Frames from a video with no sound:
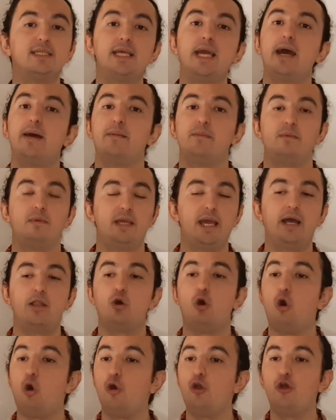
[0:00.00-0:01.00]
get
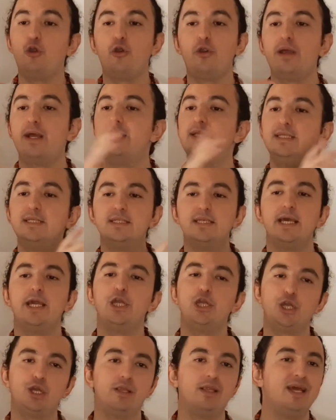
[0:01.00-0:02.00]
all your
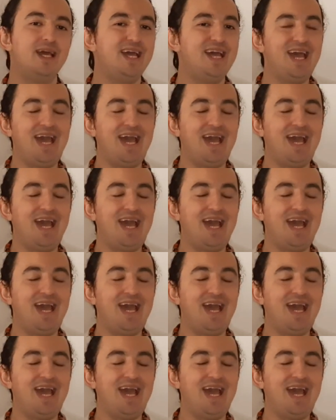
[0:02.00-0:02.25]
organization